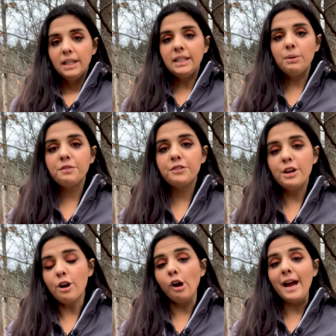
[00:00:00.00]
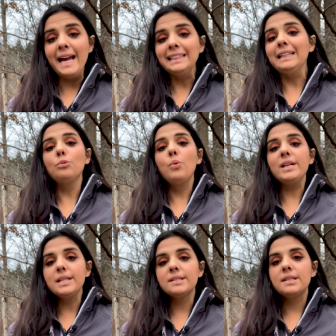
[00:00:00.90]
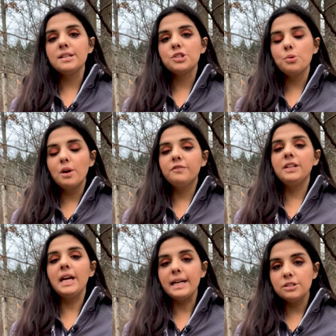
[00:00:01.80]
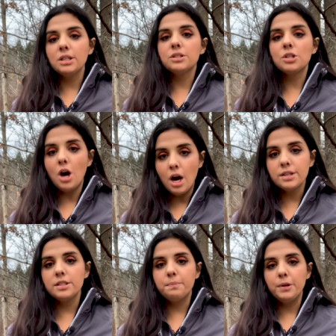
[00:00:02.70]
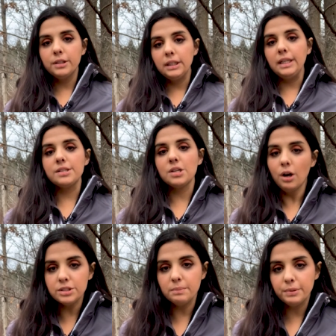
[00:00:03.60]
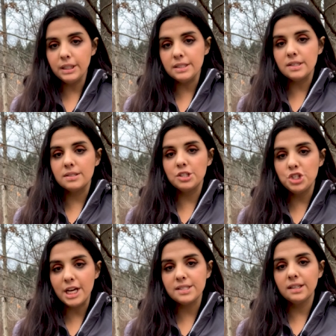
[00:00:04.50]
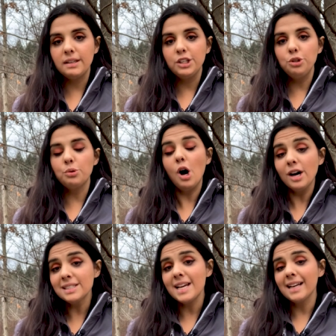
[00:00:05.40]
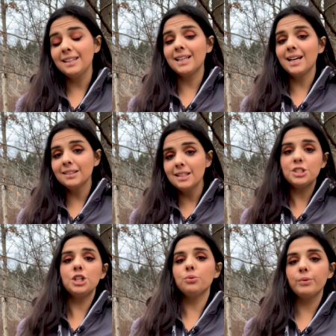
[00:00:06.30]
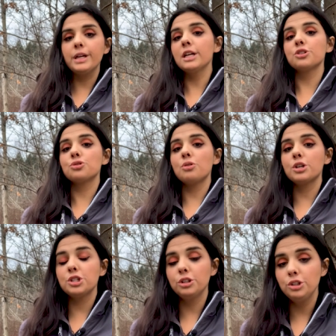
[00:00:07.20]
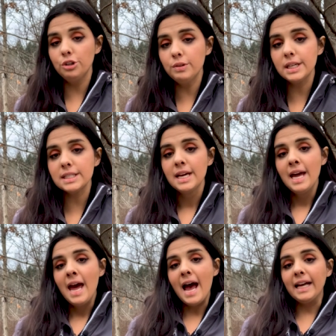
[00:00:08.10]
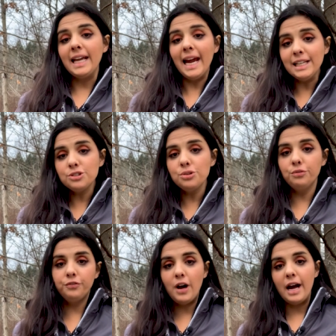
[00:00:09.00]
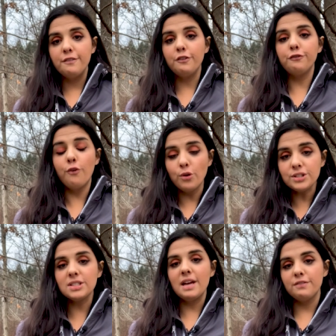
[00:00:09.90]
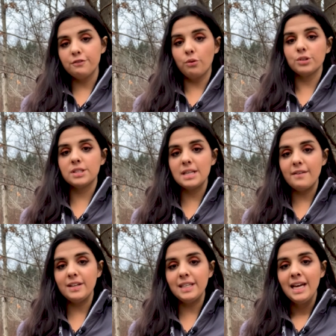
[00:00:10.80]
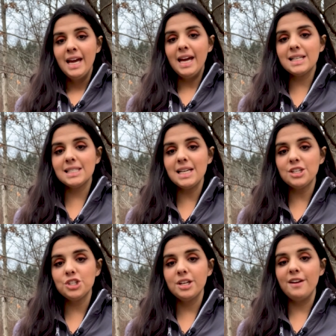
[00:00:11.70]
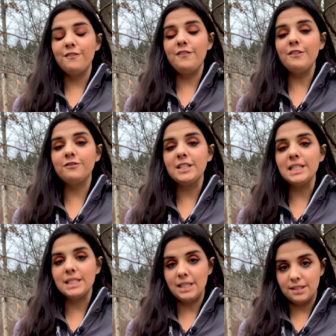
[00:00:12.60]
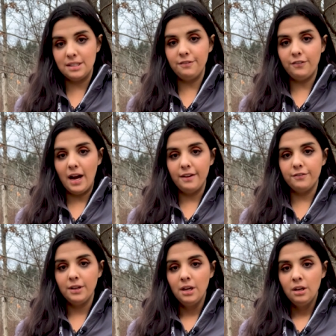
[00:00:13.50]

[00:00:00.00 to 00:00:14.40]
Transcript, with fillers: Now, if there are any witnesses who have yet to talk to police, Halton Police is suggesting that you contact the Collision Reconstruction Unit at 825 4747, extension 5065.